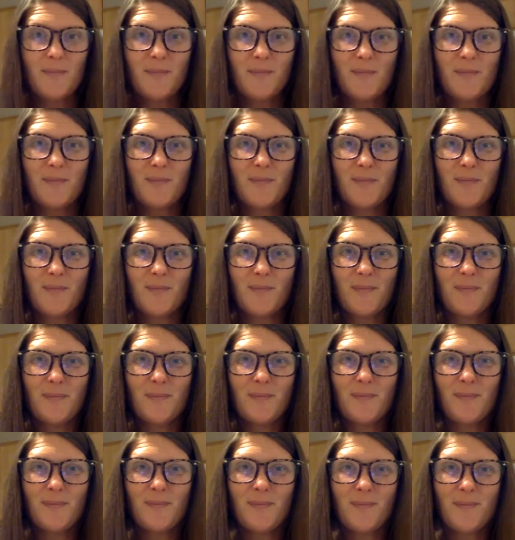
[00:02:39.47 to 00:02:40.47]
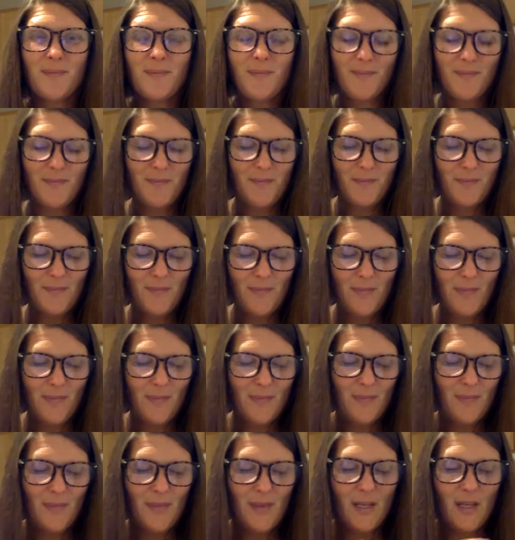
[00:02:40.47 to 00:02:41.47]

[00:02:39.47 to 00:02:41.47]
Nothing is said.